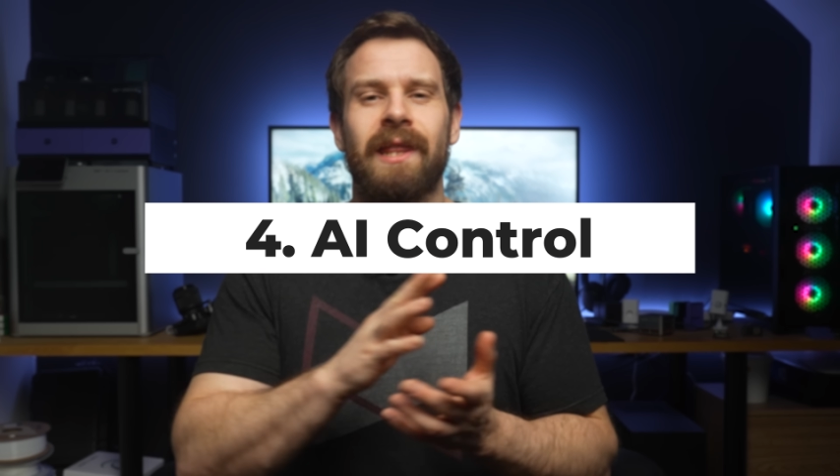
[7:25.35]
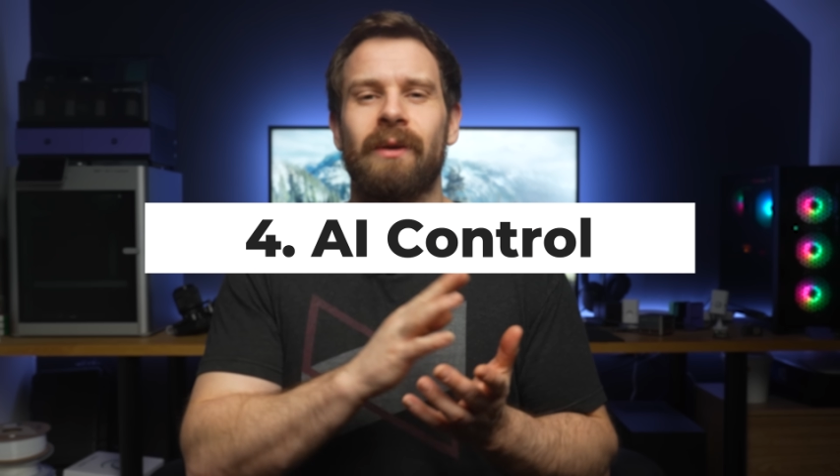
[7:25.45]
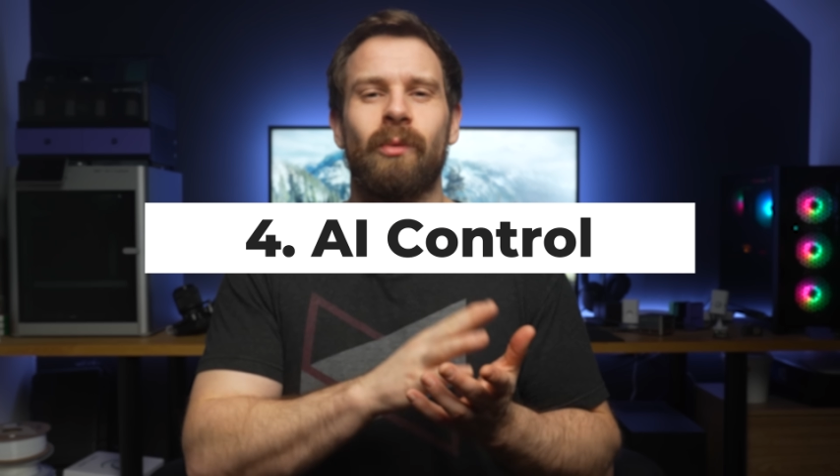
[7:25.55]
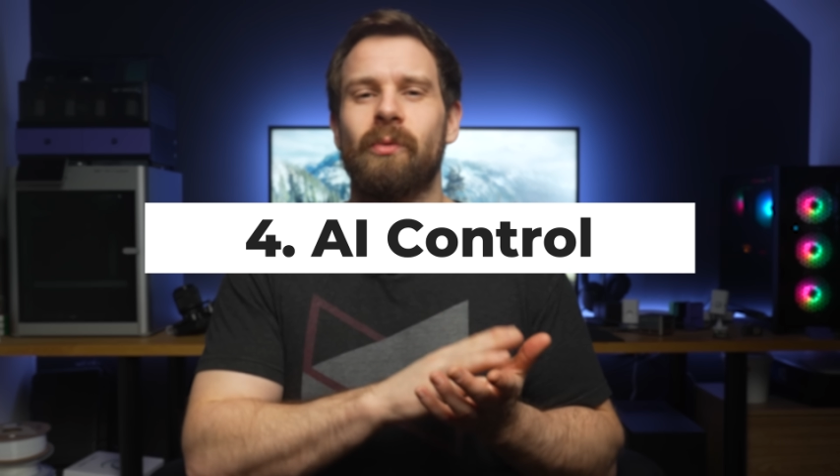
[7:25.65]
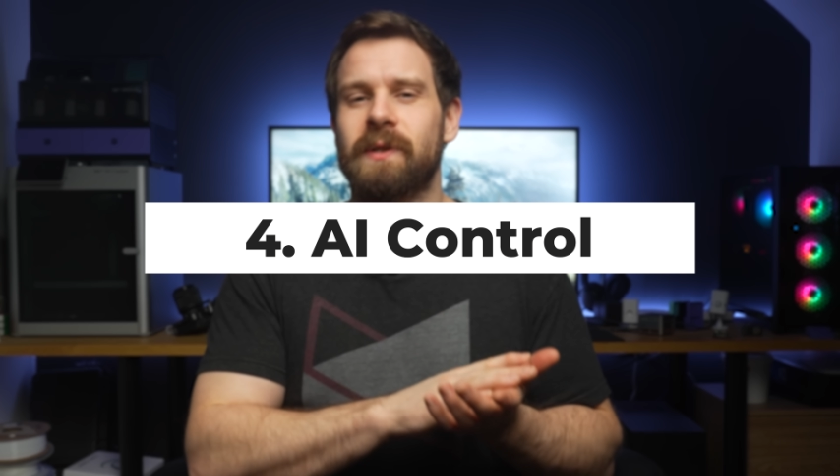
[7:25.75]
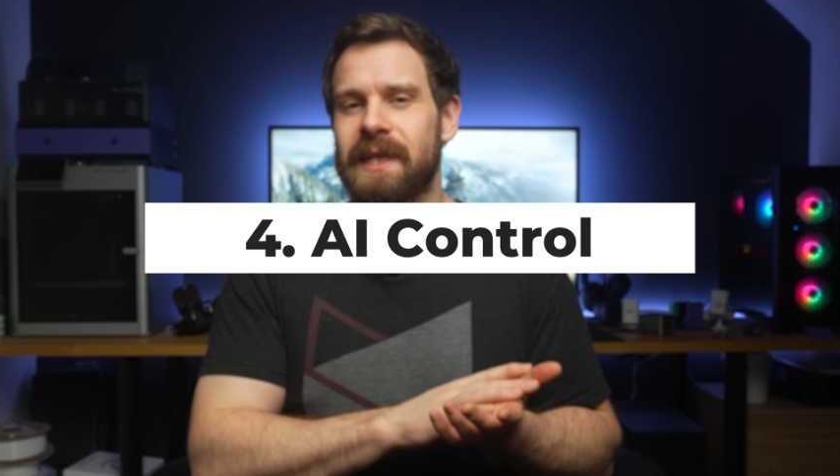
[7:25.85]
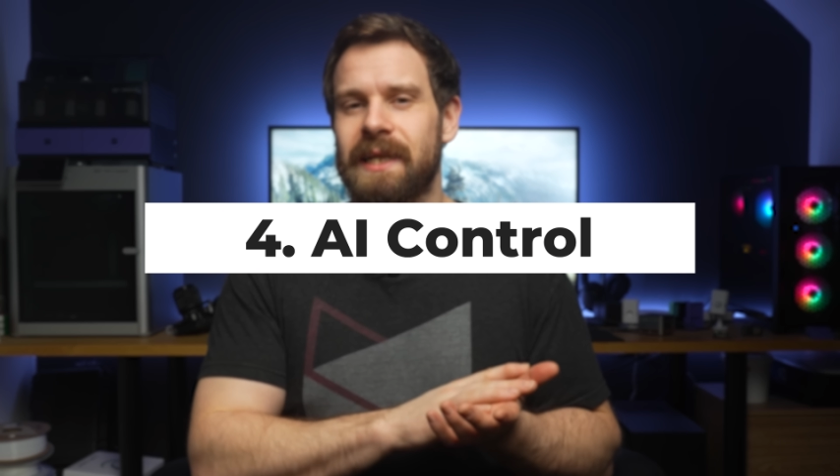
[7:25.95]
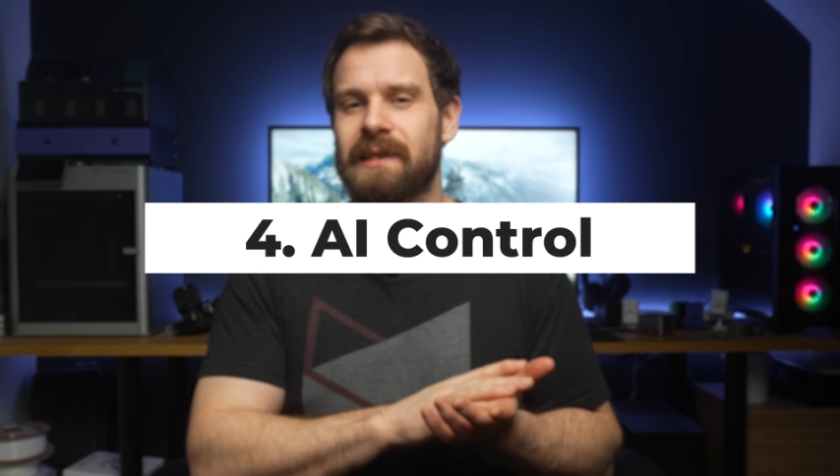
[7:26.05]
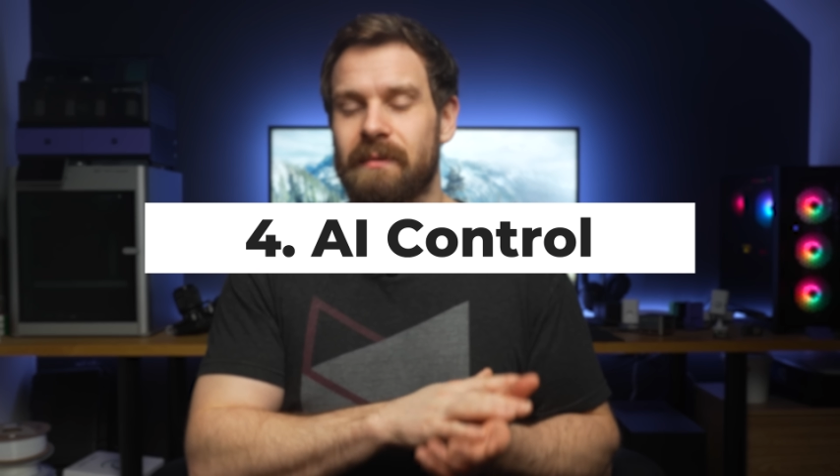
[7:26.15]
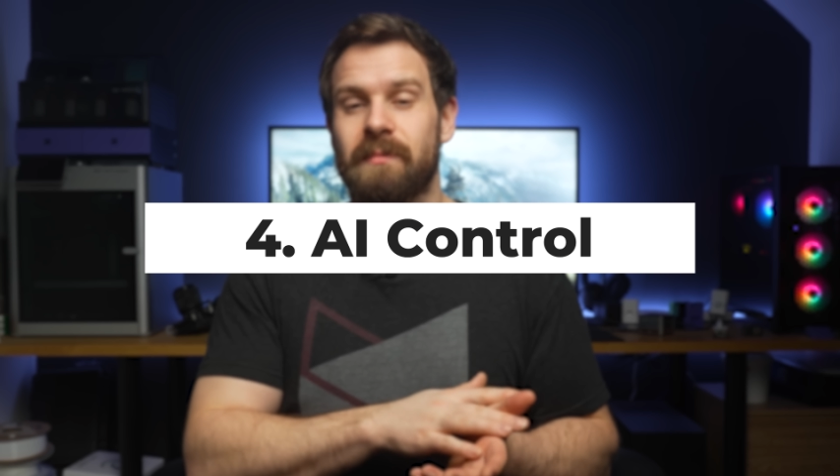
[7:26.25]
think we will
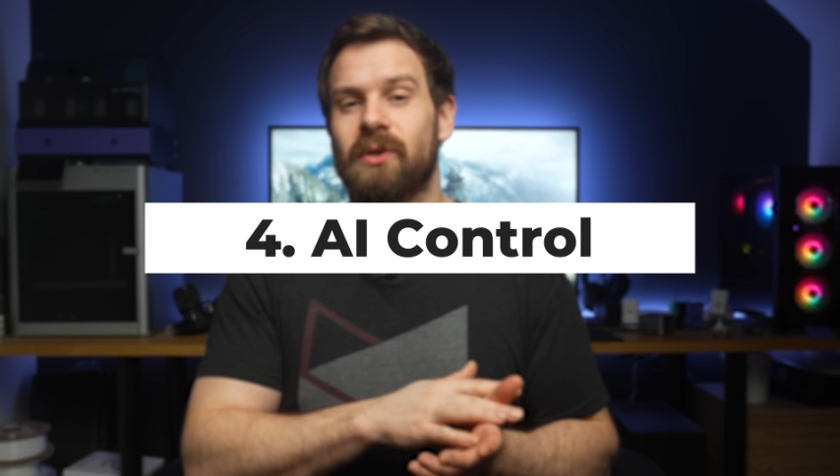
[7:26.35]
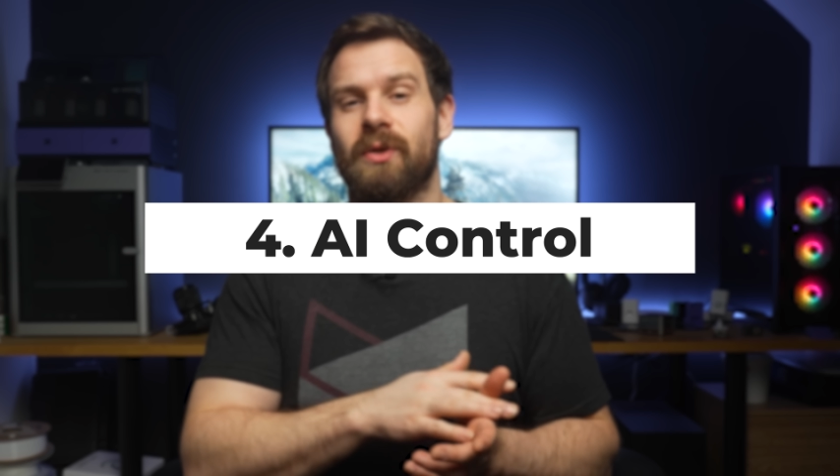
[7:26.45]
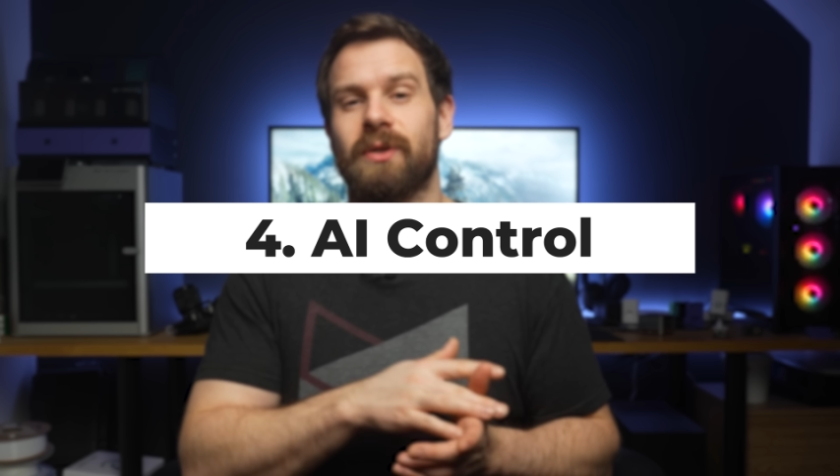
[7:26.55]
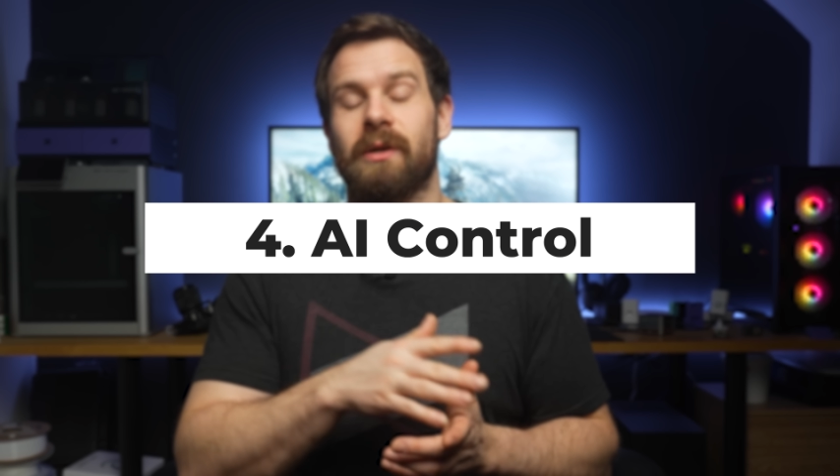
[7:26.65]
see some sort